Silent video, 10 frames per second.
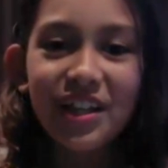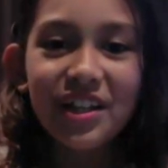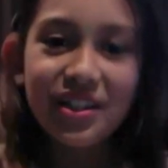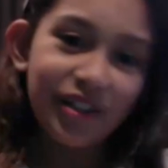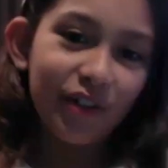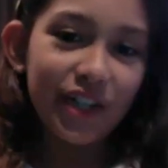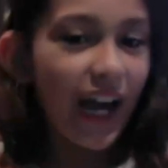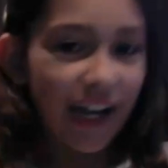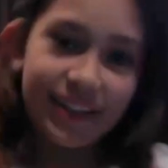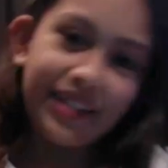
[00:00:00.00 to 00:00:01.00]
So
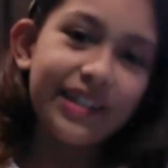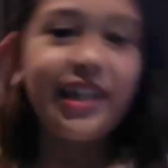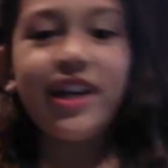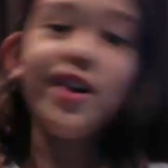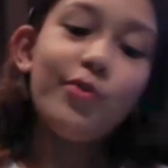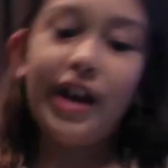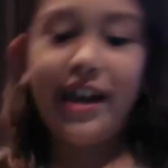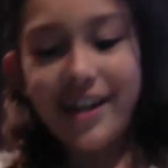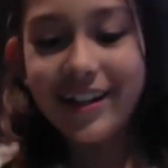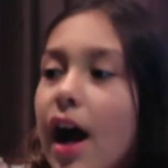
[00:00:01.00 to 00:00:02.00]
yeah, it's a kiwi!